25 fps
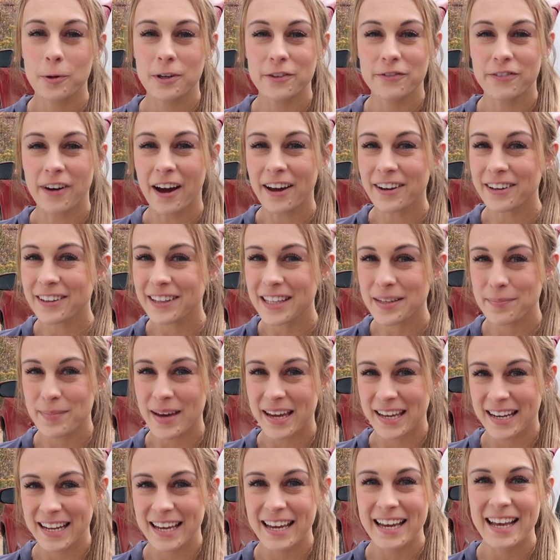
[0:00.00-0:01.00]
We finally
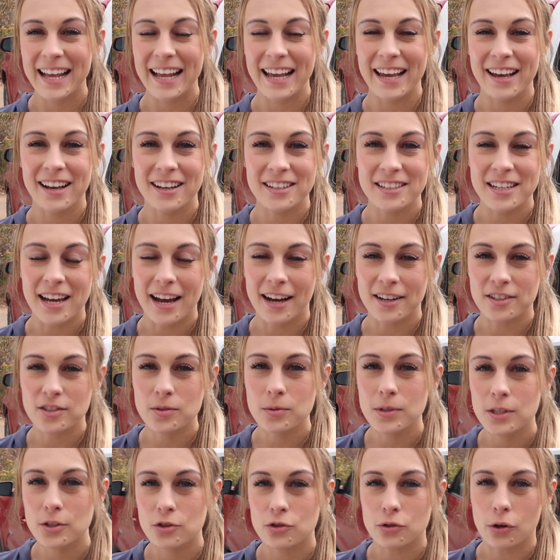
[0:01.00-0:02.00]
made it and
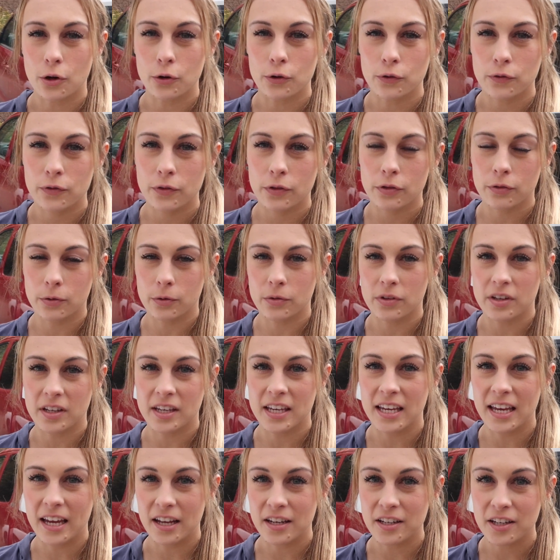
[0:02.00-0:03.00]
as we drove through the
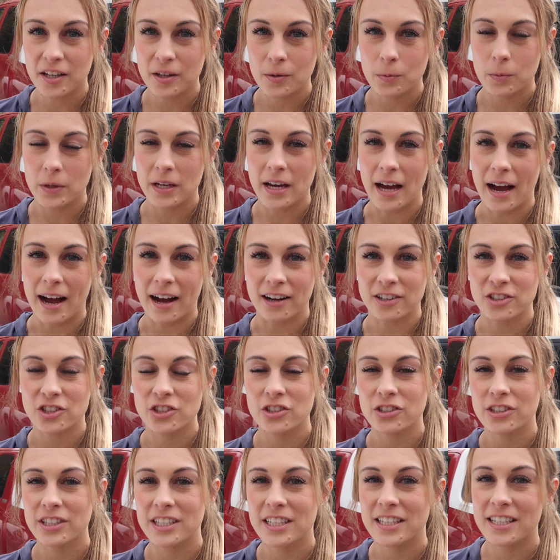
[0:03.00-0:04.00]
canyon, we
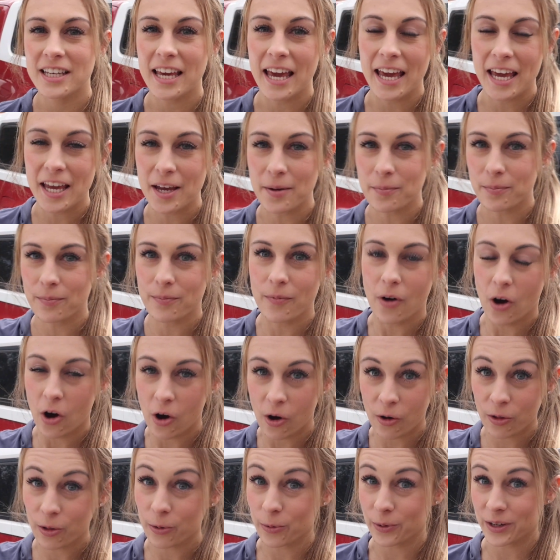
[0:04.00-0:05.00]
actually came
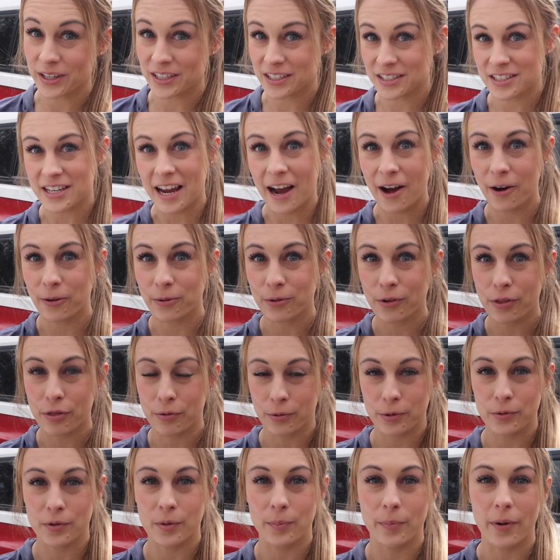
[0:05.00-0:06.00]
all the way down
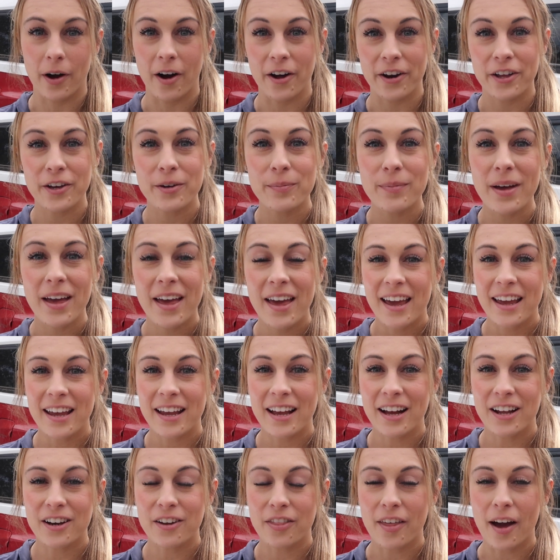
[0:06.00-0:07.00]
through the bottom
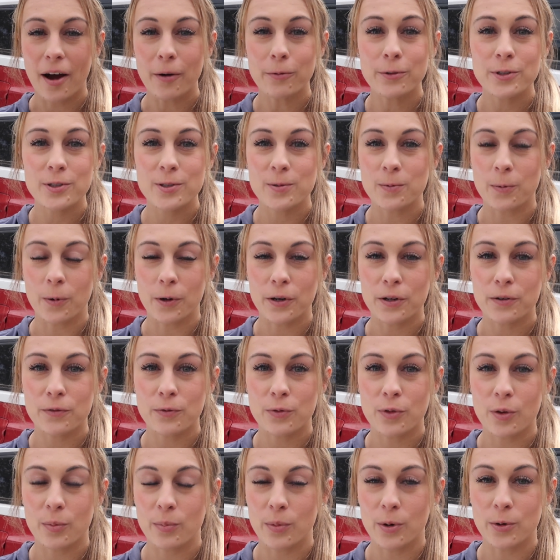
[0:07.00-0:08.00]
and that was one
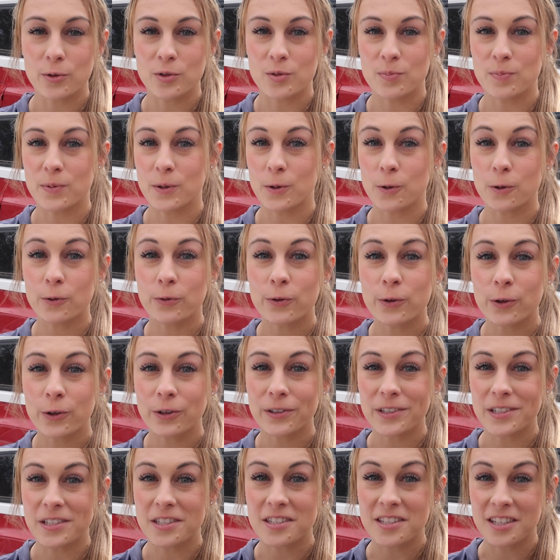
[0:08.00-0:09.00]
of the most
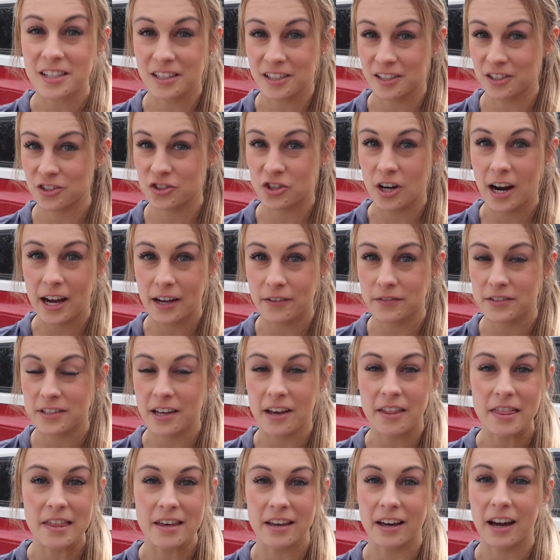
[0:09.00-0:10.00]
beautiful and scenic drives
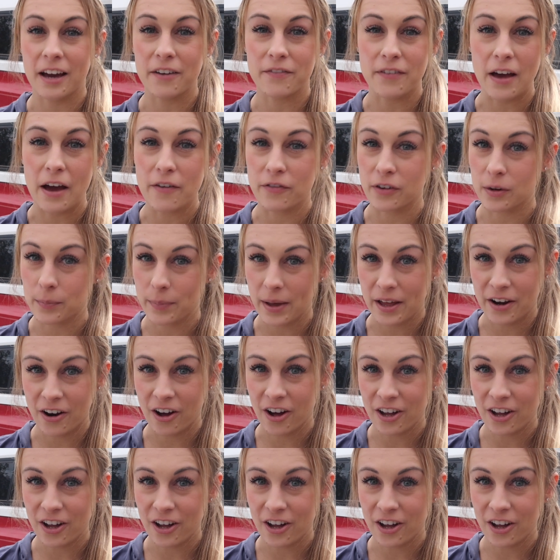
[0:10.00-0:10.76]
I think I've ever been